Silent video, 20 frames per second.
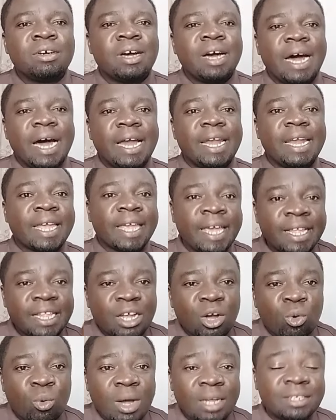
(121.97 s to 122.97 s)
and the
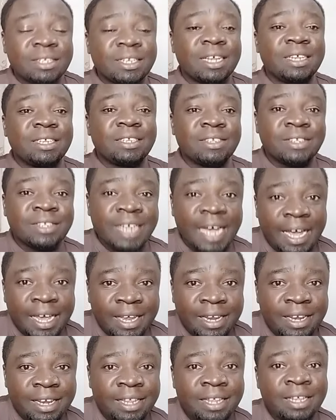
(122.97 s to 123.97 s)
Kenya Kwanza
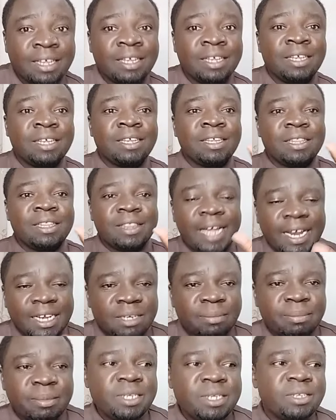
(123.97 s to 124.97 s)
side.
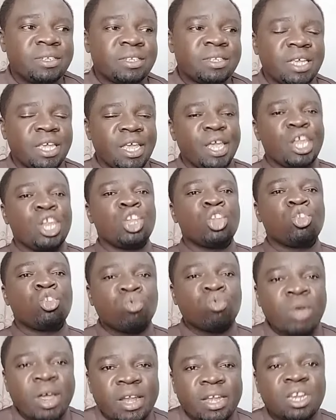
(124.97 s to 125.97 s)
That means in
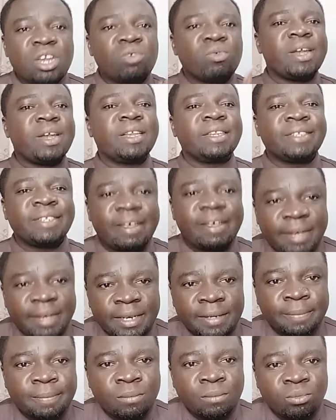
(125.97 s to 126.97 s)

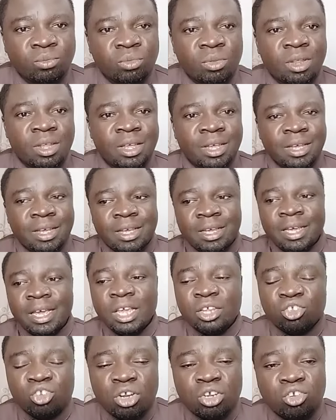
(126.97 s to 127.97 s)
2027,
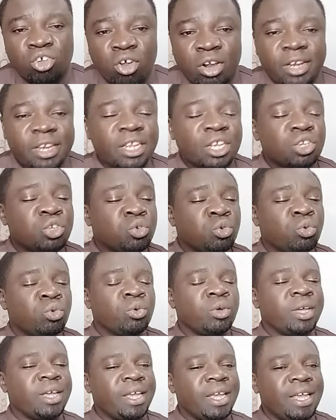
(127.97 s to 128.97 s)
he's not holding
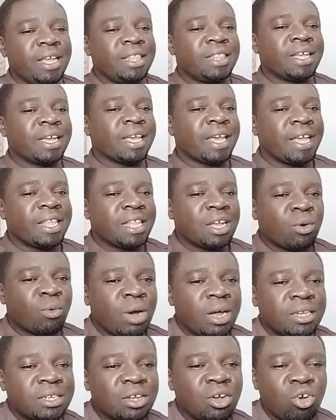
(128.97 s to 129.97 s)
to either Kenya
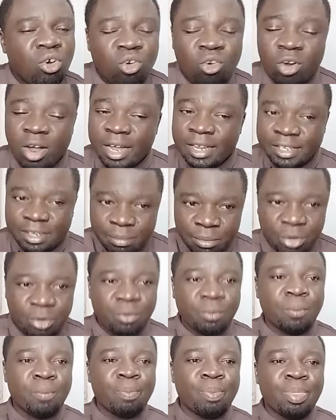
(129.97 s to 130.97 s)
Kwanza or
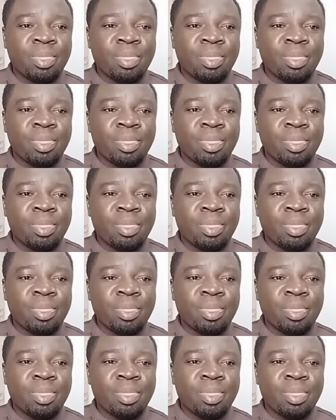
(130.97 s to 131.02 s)
Azimio,